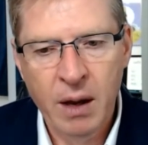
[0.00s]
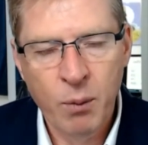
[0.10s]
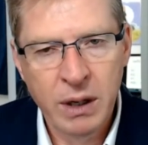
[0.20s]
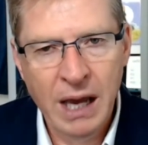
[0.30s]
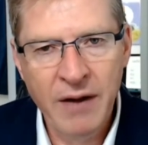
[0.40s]

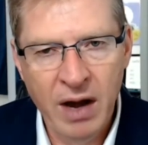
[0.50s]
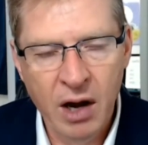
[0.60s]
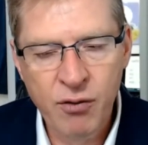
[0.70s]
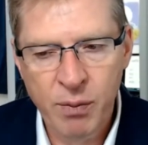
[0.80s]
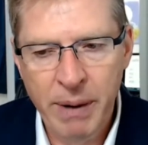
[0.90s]
we gave
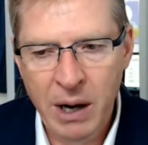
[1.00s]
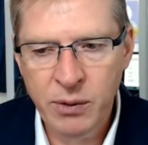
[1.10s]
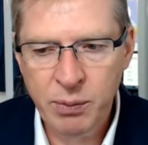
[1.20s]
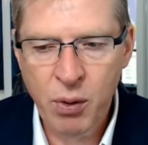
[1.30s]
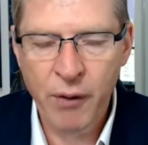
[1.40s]

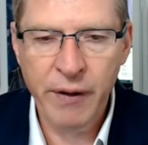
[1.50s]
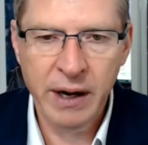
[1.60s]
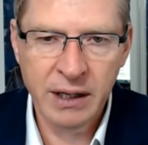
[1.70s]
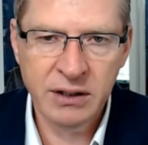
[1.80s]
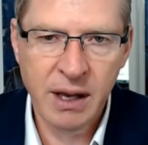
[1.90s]
£100 profit,
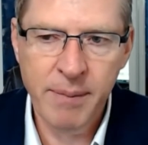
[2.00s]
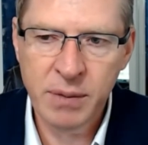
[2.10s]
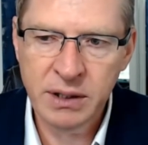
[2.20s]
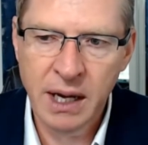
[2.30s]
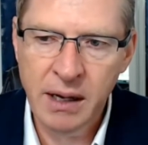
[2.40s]
and that's
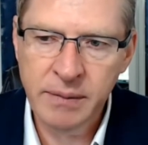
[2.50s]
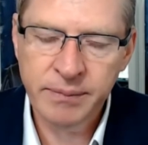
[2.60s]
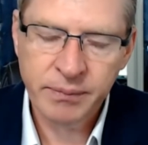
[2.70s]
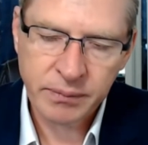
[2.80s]
10%.